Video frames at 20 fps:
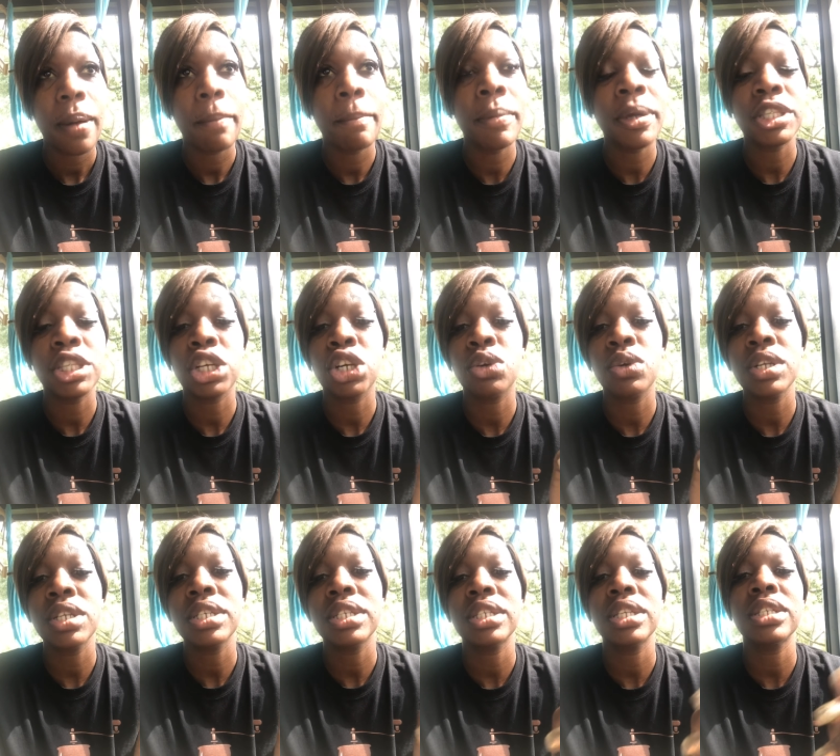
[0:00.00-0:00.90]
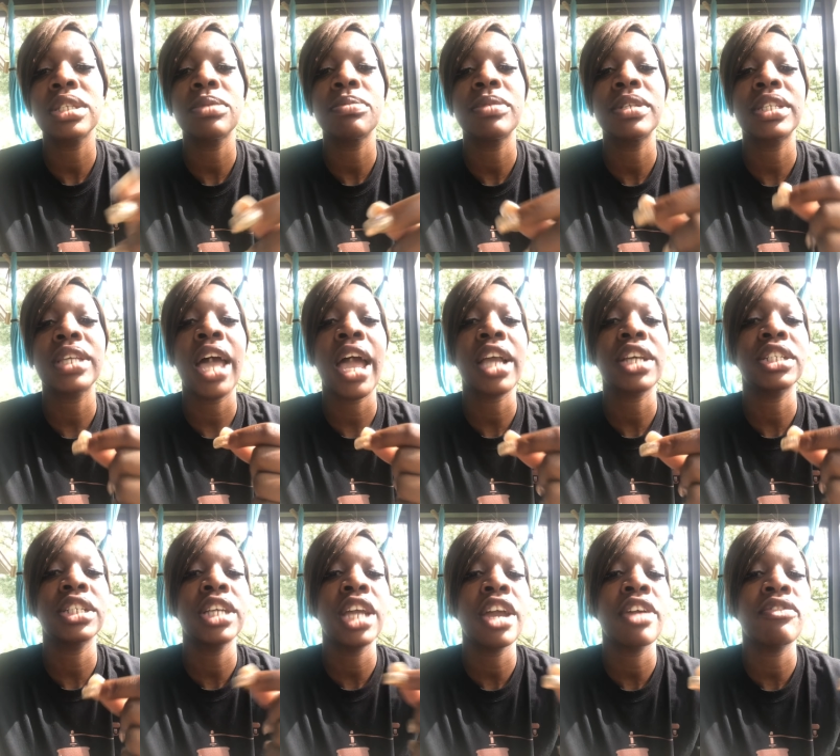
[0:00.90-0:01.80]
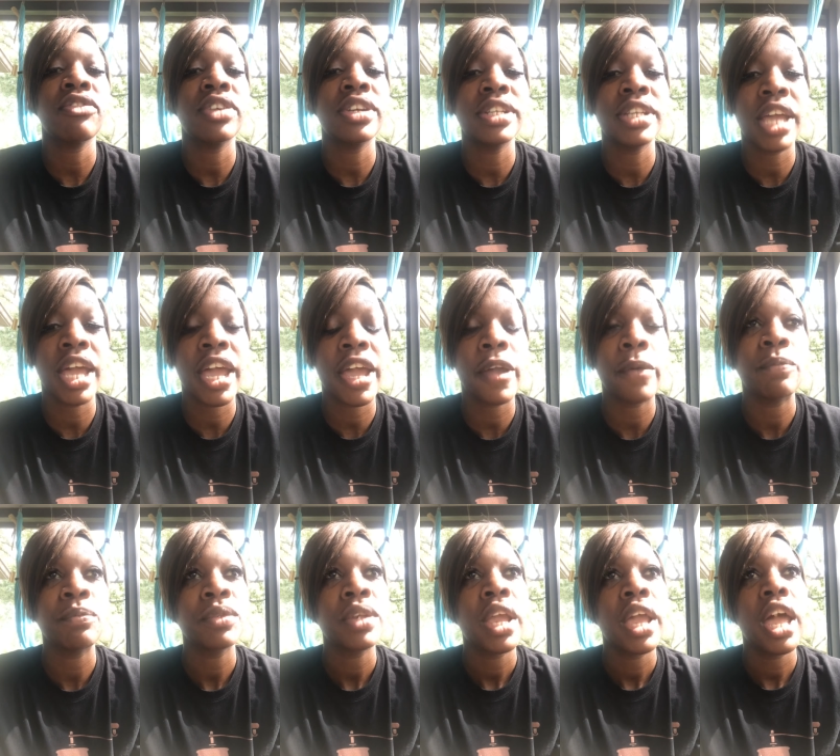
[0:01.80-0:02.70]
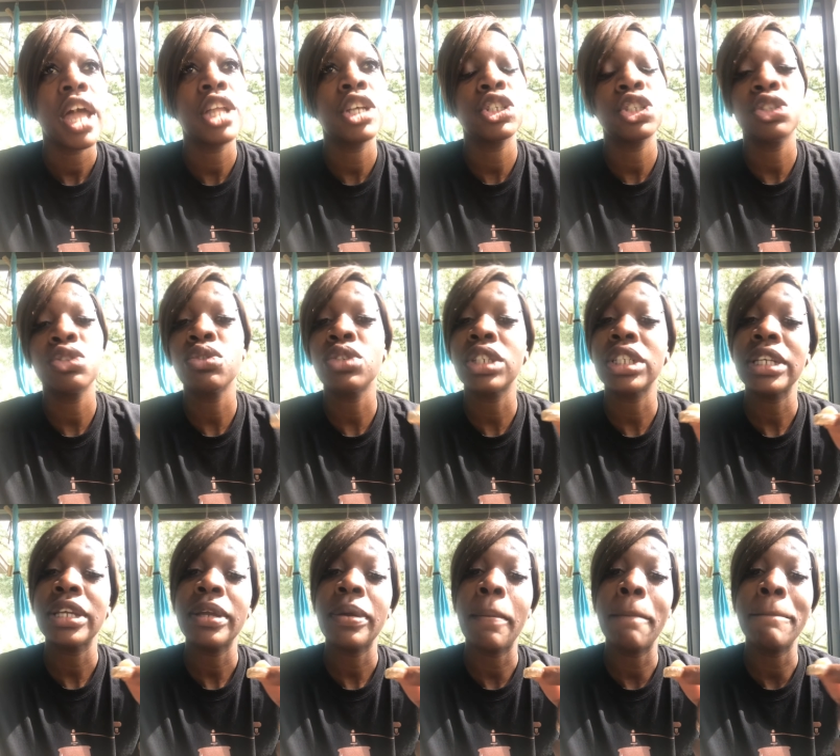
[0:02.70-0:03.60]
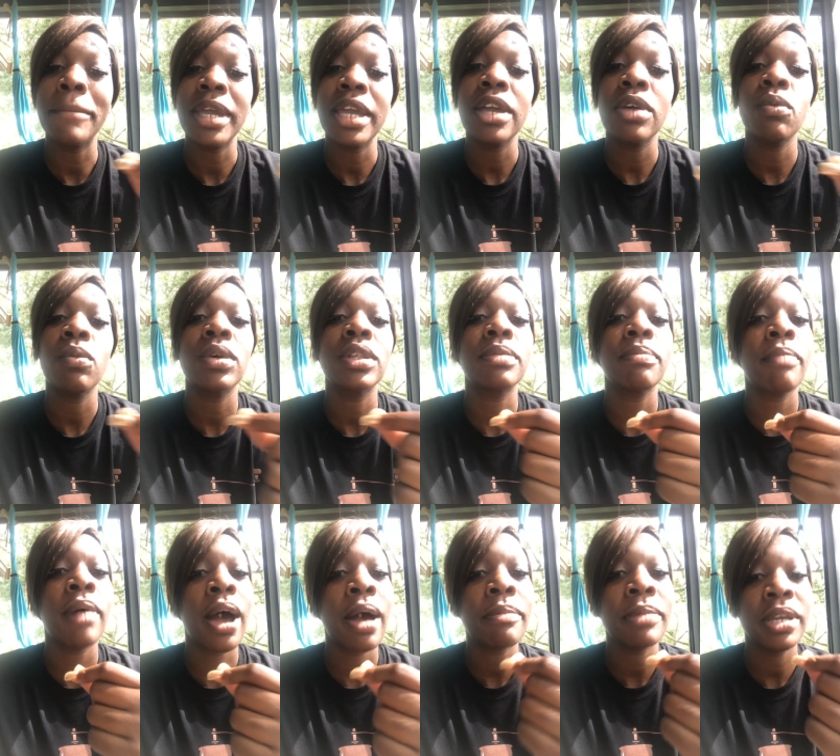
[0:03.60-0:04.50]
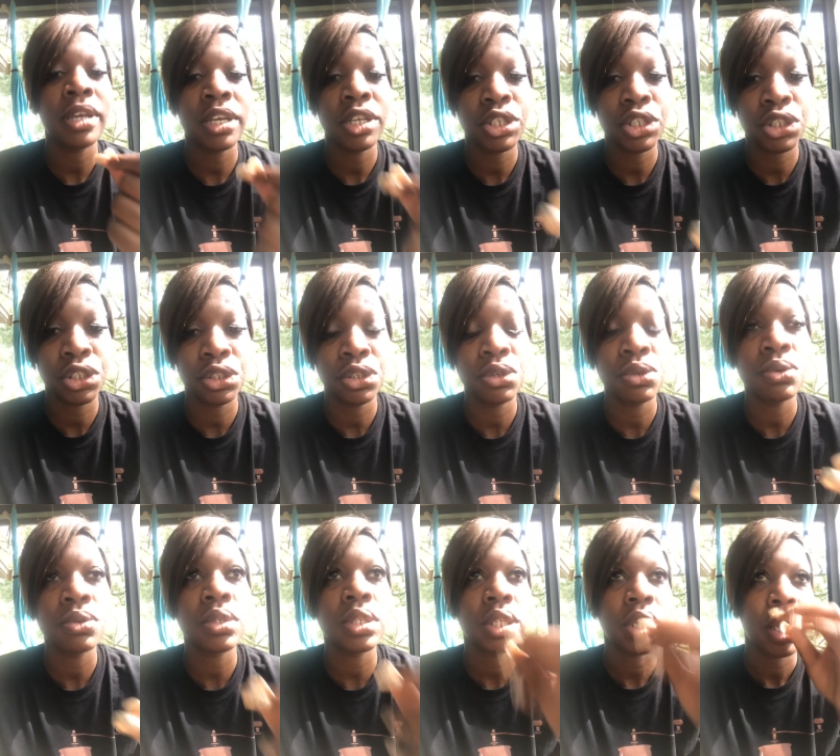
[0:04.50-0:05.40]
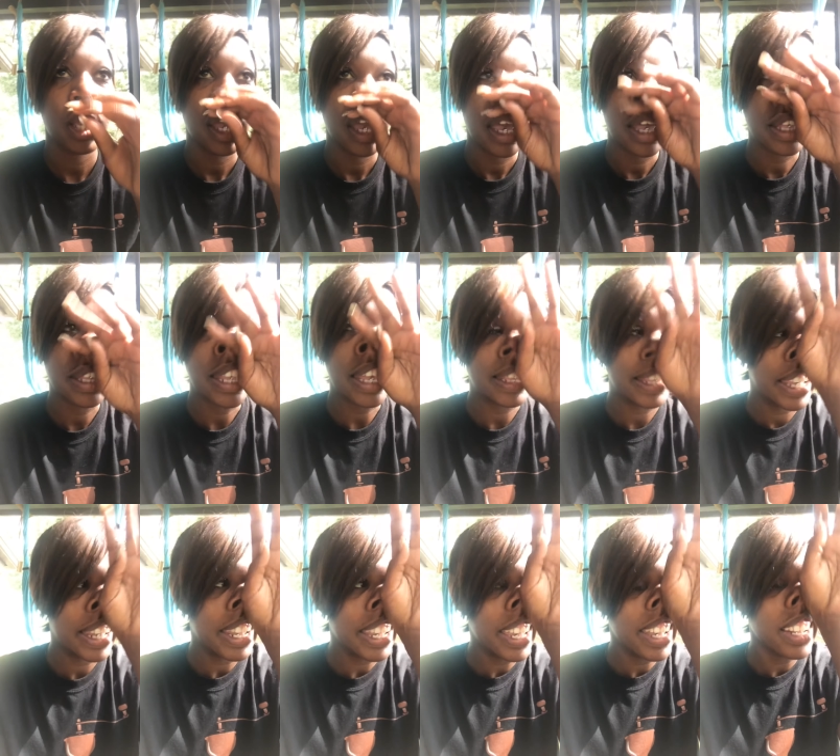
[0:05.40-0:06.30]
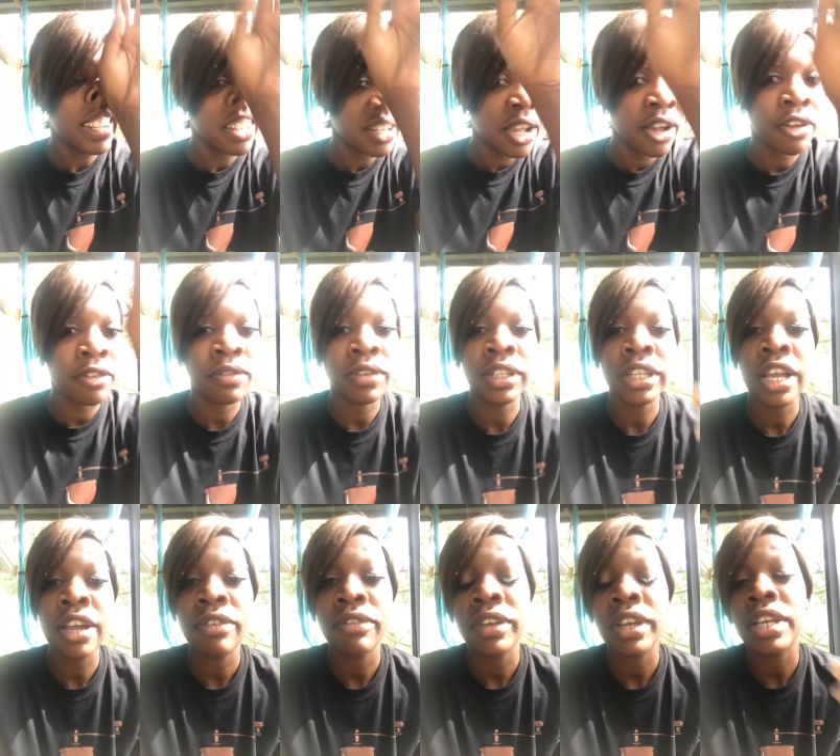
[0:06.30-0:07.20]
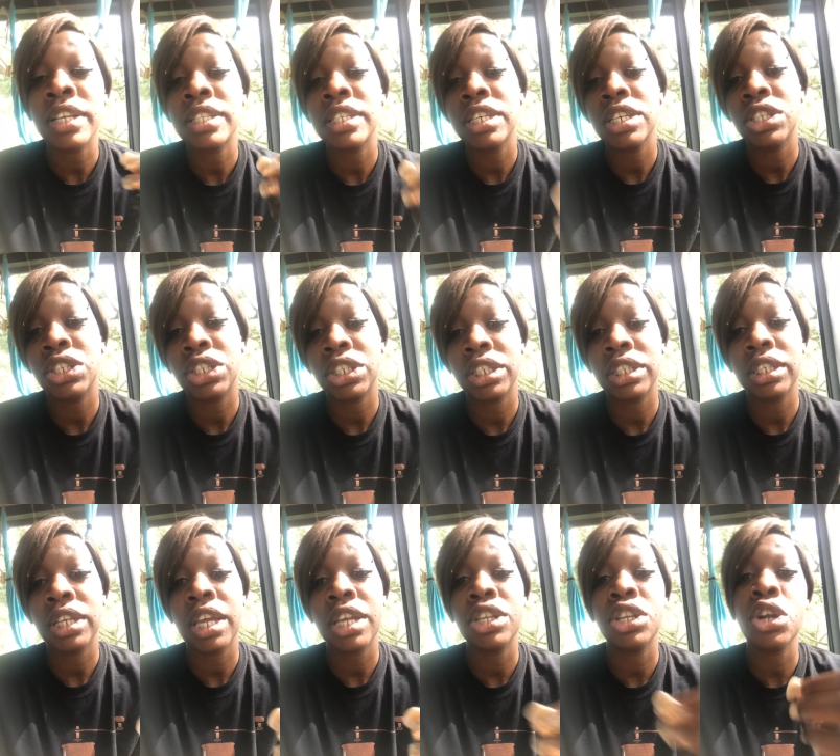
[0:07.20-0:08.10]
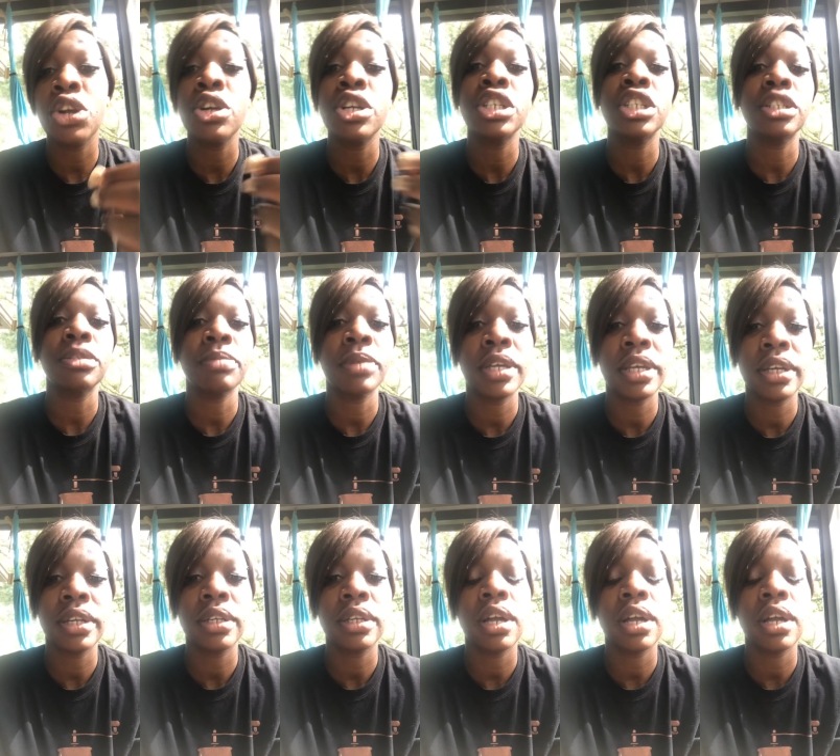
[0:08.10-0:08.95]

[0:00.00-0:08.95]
but the criticism is actually every day. And it's usually men with mommy issues, that they didn't get enough loving, attention, and nourishment